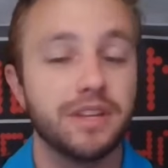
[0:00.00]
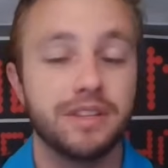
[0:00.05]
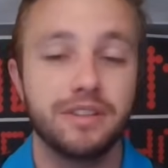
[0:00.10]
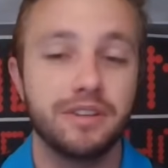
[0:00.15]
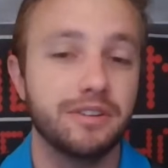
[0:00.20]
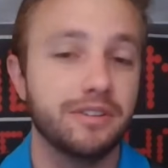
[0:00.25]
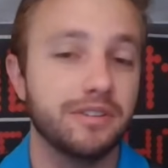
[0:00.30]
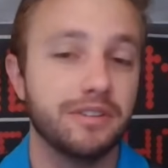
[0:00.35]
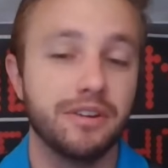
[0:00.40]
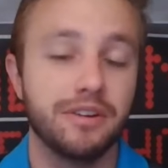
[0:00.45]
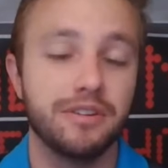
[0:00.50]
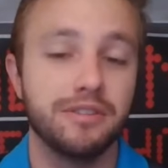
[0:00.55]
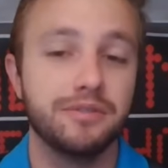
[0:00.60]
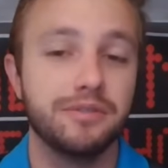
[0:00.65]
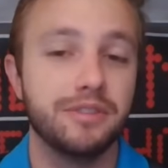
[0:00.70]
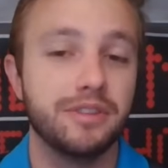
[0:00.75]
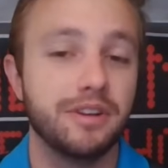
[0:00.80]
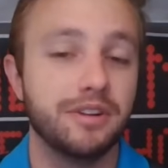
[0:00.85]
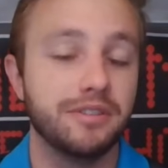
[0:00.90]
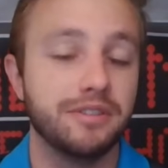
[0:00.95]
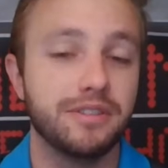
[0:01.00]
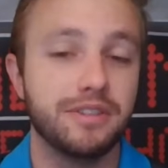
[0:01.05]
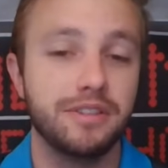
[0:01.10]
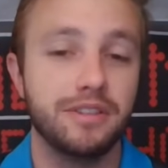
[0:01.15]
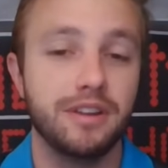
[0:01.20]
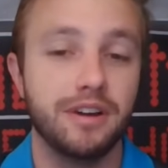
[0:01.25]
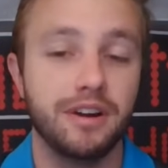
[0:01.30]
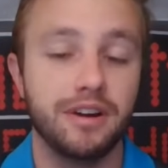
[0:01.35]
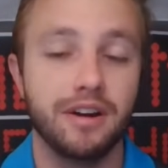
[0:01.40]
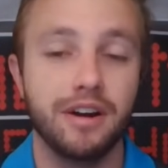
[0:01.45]
Their their their
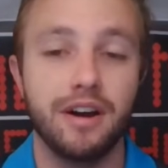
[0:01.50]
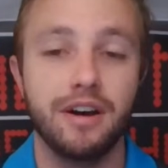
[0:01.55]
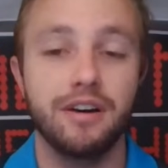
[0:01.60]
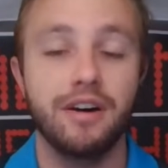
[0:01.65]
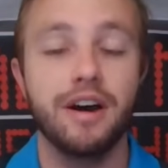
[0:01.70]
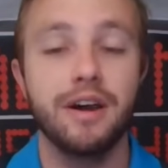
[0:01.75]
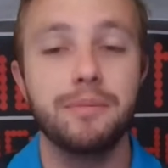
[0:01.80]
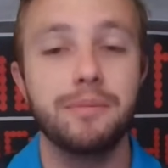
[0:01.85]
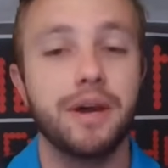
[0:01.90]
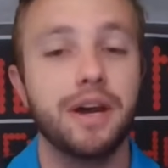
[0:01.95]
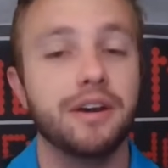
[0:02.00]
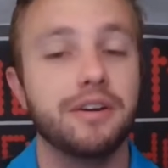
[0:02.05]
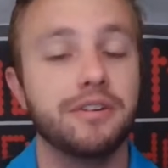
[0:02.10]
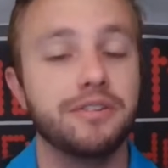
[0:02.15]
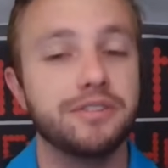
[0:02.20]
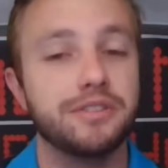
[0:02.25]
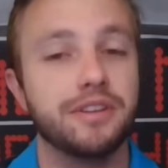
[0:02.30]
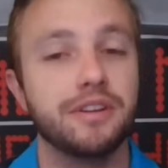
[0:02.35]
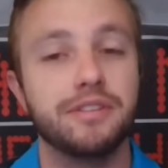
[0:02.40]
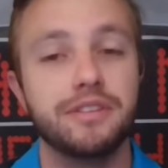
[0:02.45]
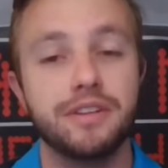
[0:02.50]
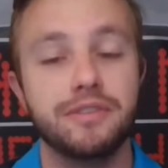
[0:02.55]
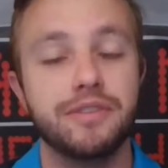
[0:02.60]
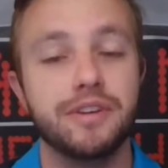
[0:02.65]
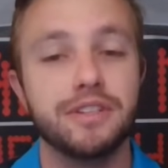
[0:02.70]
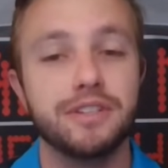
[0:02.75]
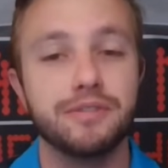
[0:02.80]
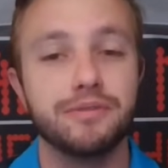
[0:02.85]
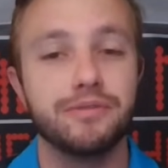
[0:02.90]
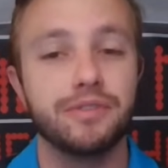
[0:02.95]
their uh, linebackers, their
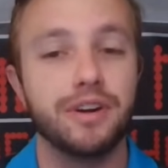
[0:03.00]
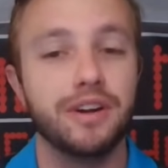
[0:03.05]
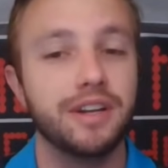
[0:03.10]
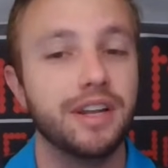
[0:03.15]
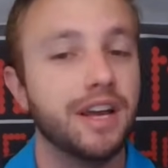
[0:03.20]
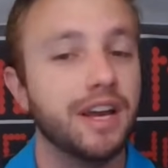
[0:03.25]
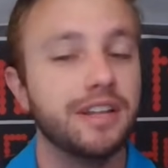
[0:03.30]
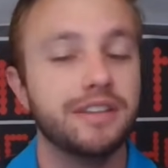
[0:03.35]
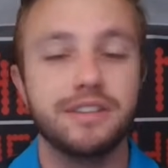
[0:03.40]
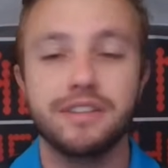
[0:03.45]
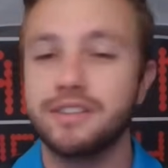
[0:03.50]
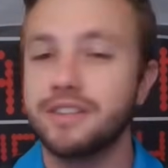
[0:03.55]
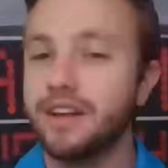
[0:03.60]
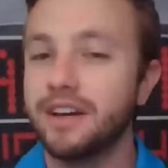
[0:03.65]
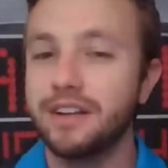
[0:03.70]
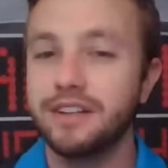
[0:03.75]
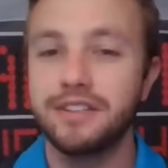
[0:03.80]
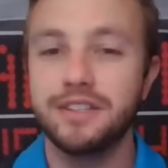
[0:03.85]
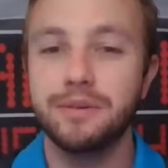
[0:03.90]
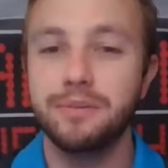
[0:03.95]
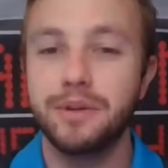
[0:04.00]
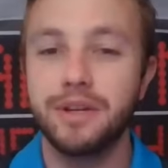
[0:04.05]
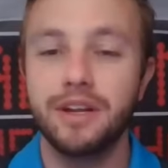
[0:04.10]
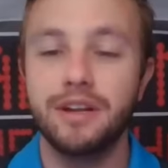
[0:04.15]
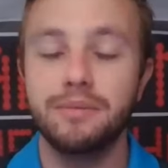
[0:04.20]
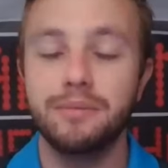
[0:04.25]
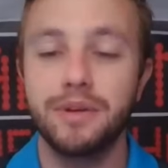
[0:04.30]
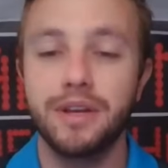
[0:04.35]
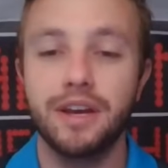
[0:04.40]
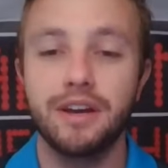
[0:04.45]
defensive front does not
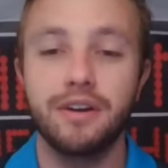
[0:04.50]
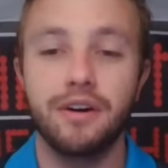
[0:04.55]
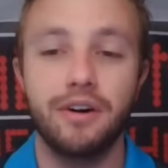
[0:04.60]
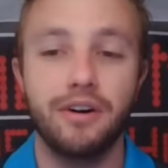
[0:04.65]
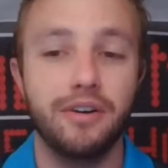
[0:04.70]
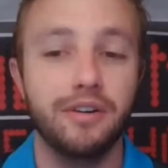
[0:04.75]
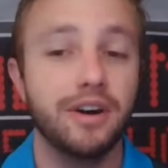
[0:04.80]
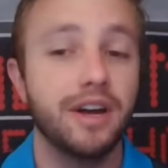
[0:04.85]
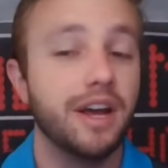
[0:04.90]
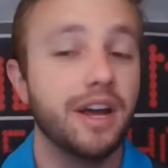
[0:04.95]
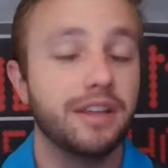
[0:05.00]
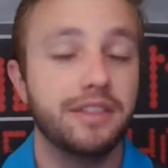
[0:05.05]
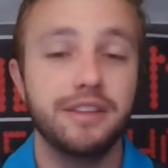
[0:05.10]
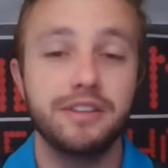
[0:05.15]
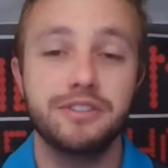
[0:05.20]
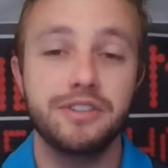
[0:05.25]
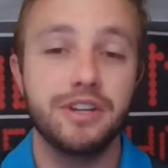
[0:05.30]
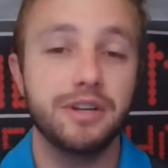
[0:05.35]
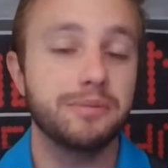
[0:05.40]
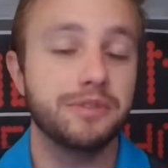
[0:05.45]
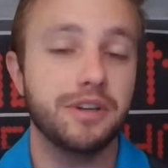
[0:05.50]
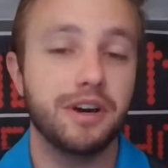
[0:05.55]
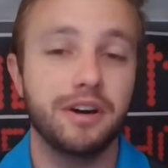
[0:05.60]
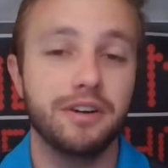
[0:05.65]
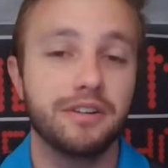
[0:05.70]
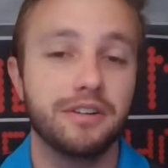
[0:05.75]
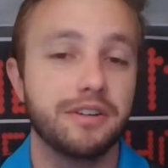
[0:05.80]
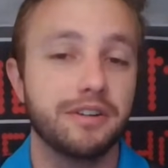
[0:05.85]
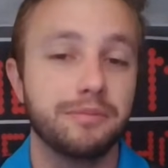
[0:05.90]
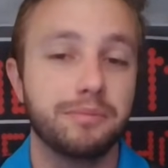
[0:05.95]
intimidate me at all. I think James
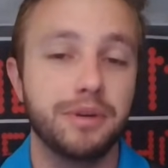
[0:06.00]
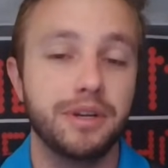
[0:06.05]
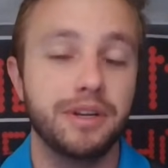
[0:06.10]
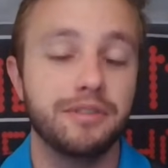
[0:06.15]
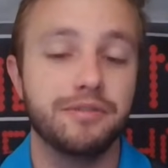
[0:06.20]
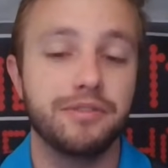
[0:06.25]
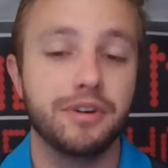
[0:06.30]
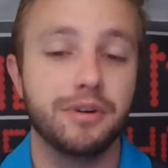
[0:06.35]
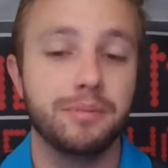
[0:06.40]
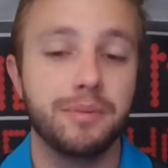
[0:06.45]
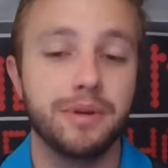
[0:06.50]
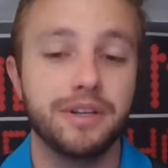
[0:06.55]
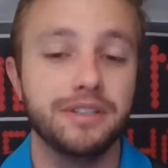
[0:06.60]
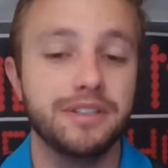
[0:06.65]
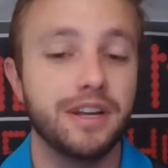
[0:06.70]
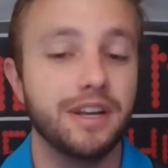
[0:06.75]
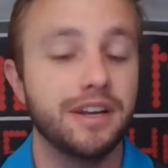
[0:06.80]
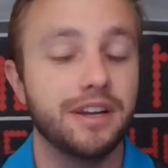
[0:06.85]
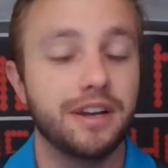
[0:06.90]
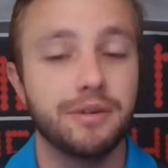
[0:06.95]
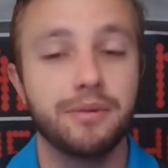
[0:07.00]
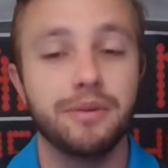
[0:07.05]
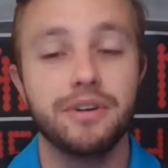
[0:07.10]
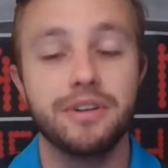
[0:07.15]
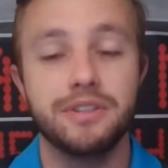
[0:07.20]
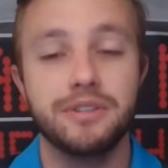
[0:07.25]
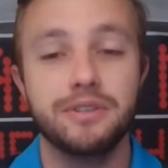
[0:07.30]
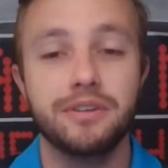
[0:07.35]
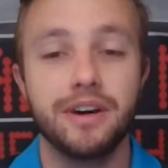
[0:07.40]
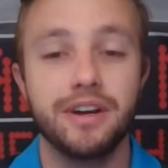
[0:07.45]
Conner could be in for a big day, and I
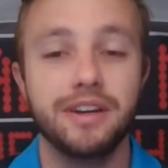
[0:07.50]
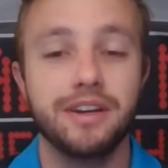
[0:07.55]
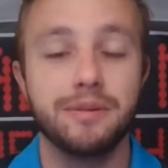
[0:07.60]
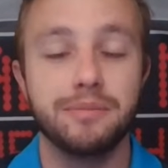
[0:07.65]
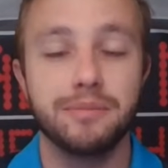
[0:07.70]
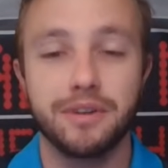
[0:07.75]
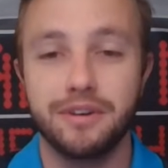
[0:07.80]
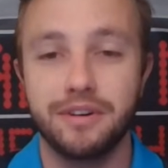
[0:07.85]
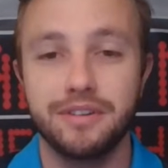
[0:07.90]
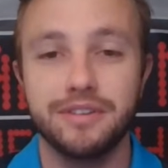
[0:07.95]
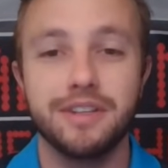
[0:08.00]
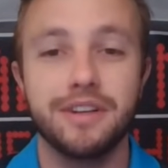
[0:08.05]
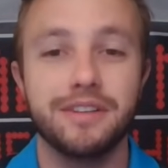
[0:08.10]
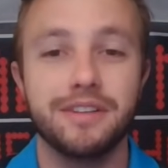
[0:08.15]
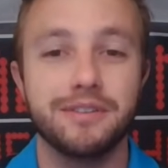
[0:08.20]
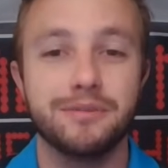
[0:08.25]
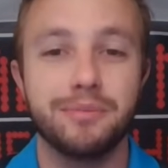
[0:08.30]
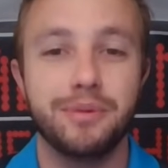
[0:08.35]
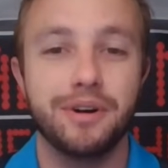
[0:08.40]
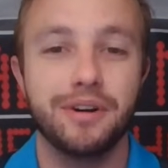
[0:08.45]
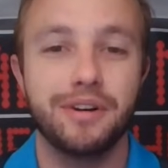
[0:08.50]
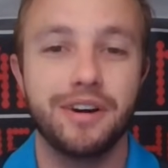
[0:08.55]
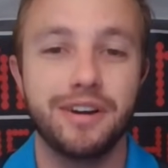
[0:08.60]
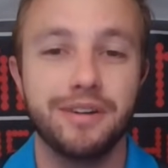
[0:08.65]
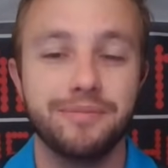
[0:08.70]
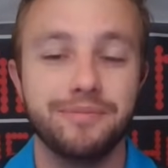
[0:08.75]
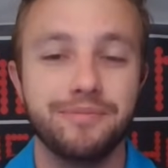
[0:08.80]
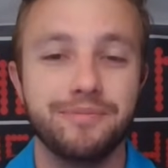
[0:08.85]
really do like him to close out this parlay.